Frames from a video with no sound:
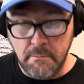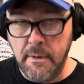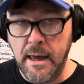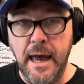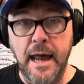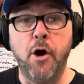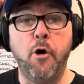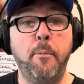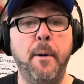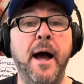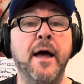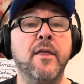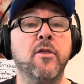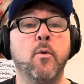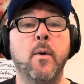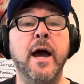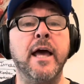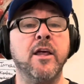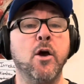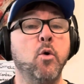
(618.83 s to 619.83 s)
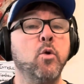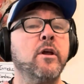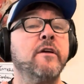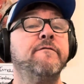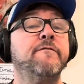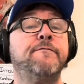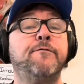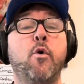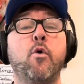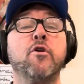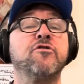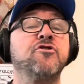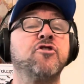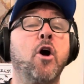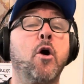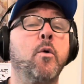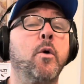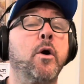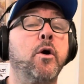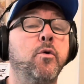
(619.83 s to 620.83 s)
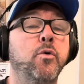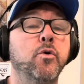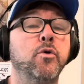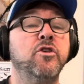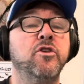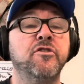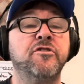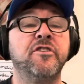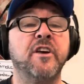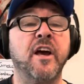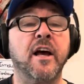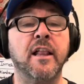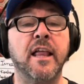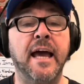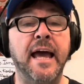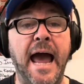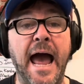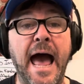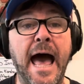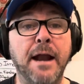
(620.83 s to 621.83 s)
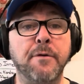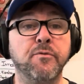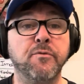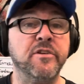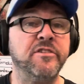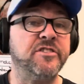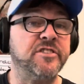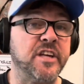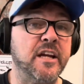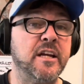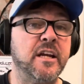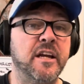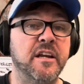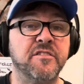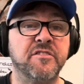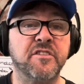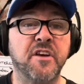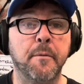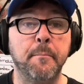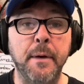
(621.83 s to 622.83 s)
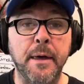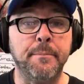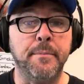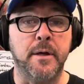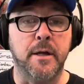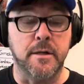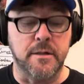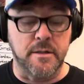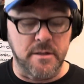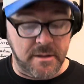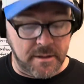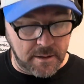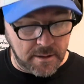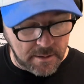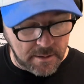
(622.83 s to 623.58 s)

And oh, by the way, the only four star recruit UCLA had rescinded his commitment.